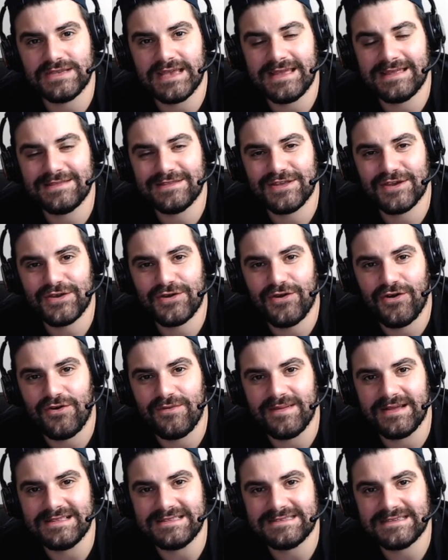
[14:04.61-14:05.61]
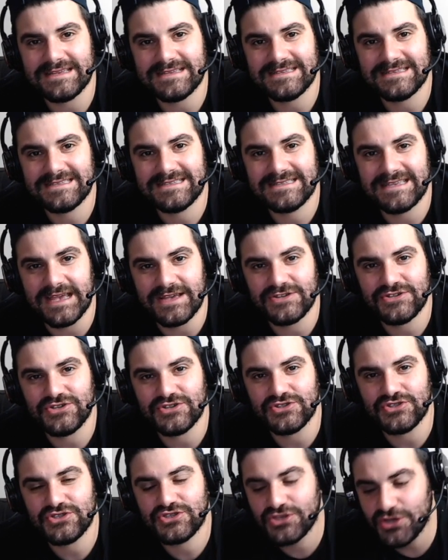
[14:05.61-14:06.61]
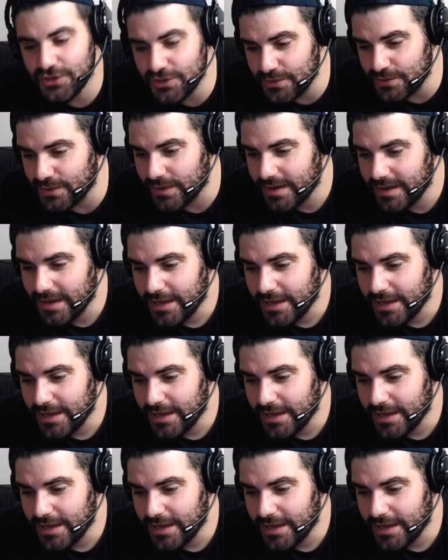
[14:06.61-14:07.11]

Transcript: in the comments section too.